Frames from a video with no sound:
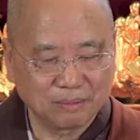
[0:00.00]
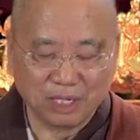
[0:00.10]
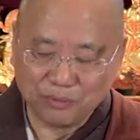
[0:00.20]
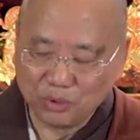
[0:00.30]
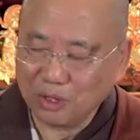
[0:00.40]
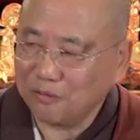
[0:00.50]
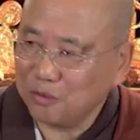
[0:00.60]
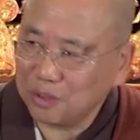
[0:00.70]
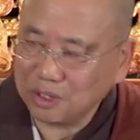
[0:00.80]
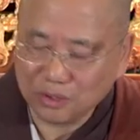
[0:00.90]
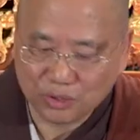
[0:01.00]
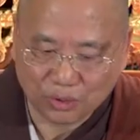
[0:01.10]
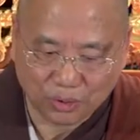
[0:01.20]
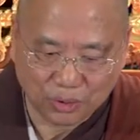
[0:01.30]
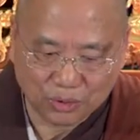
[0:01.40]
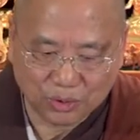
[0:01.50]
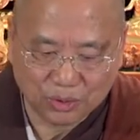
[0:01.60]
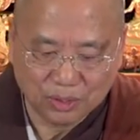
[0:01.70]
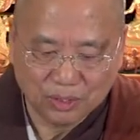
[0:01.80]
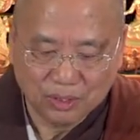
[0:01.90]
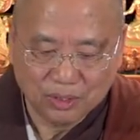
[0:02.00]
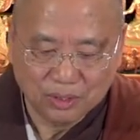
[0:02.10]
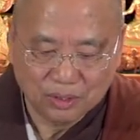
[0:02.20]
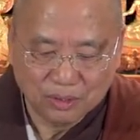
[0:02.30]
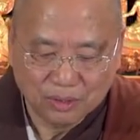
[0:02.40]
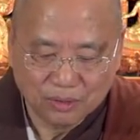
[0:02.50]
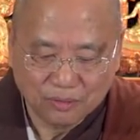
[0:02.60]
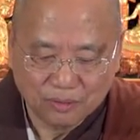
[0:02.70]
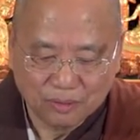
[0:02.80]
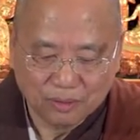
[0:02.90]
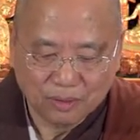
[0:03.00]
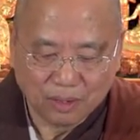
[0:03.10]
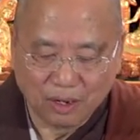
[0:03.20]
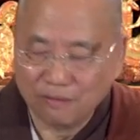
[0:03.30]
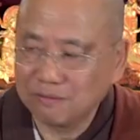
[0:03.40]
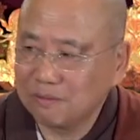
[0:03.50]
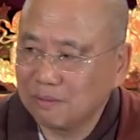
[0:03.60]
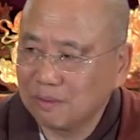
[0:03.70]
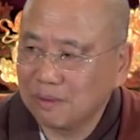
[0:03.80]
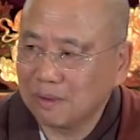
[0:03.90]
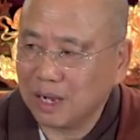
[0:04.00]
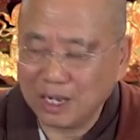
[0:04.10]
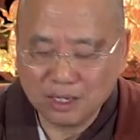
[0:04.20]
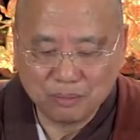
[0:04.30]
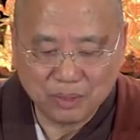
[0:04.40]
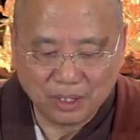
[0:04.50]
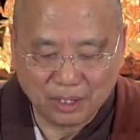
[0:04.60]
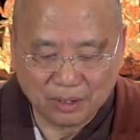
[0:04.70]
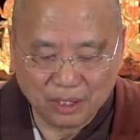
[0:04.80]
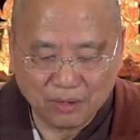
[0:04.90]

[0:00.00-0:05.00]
But if you are further in search of higher meaning,